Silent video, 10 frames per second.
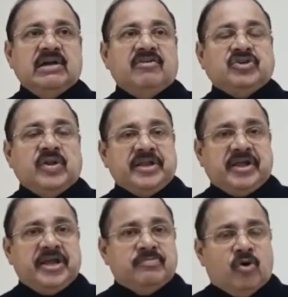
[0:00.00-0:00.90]
which will
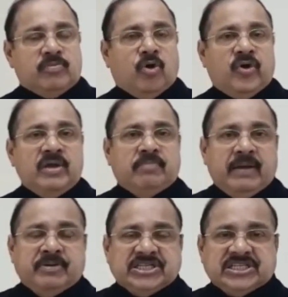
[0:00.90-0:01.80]
encourage more borrowing by
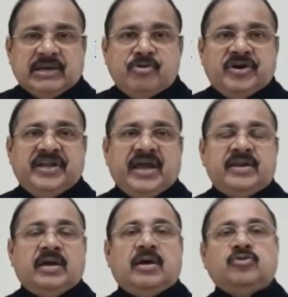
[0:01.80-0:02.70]
business community and
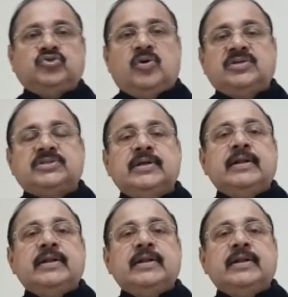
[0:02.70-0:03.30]
households,